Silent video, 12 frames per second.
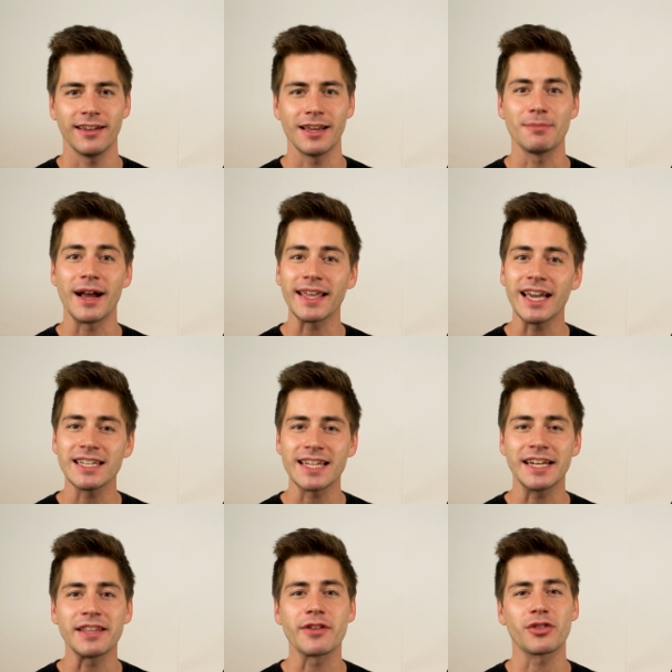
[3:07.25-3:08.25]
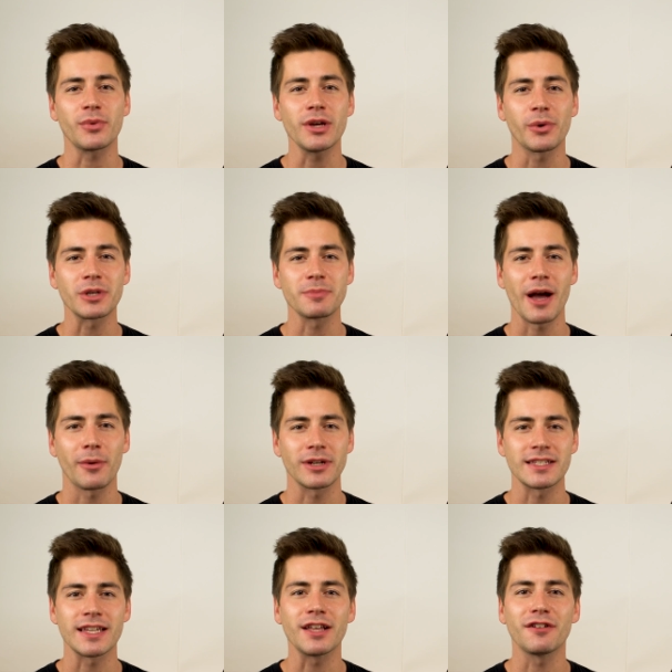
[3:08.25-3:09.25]
In my case, I need the three horsepower
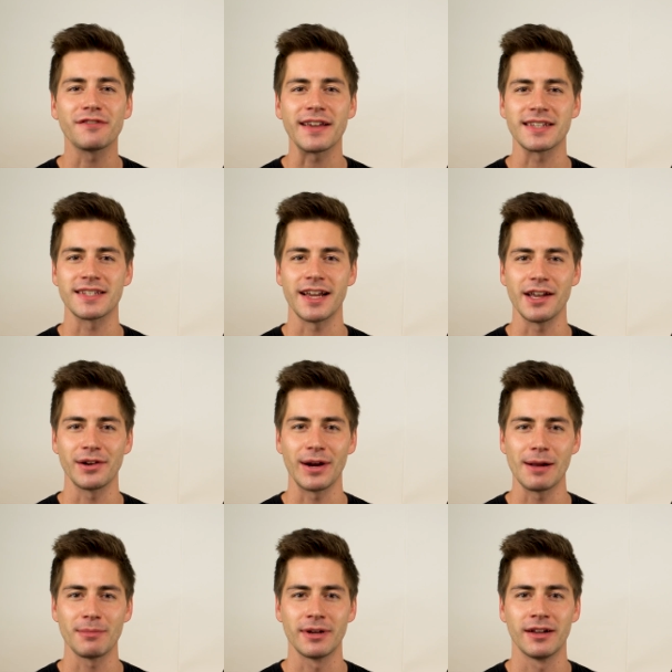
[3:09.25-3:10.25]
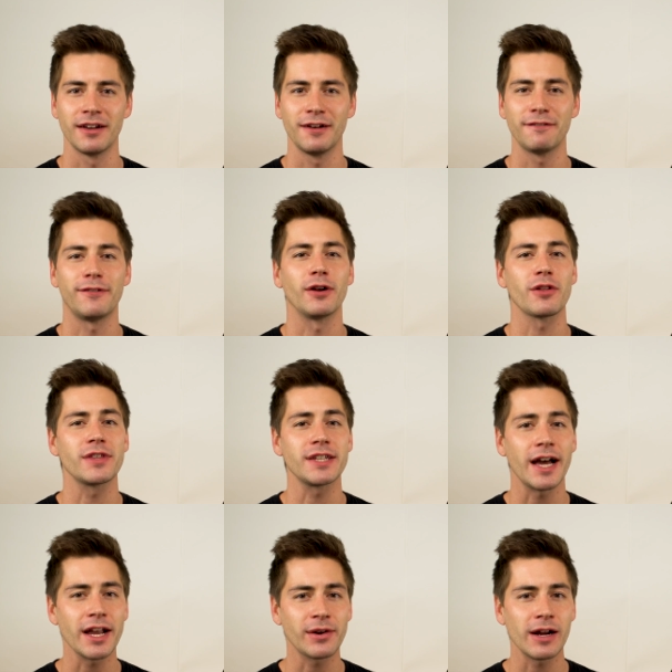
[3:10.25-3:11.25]
single phase diagram. Follow the
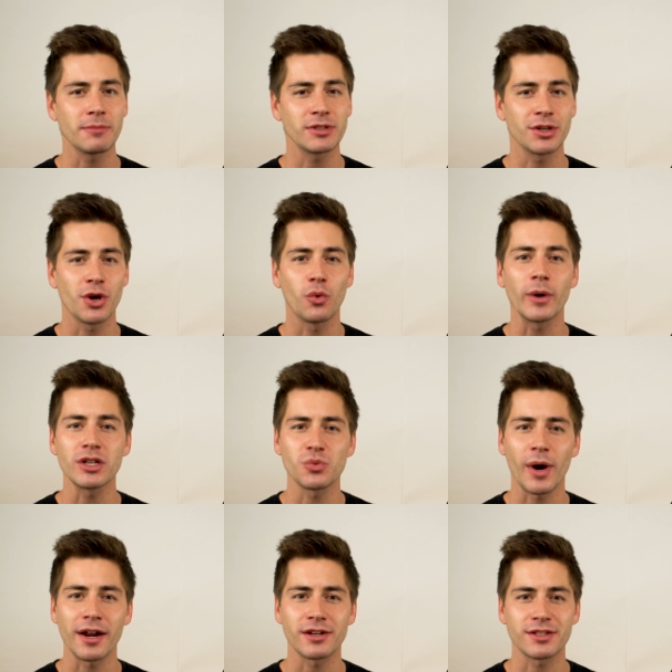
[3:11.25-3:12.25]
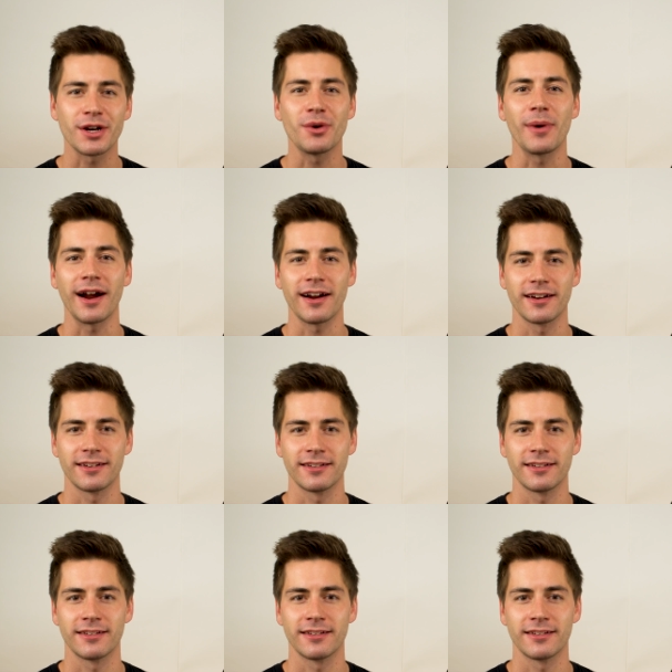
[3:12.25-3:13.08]
diagram to know which wires go where.